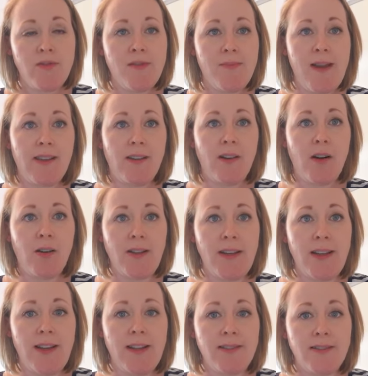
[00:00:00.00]
to make
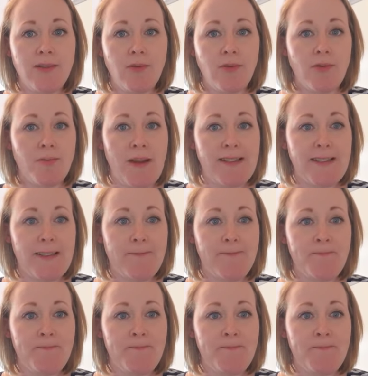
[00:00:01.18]
RE in schools better.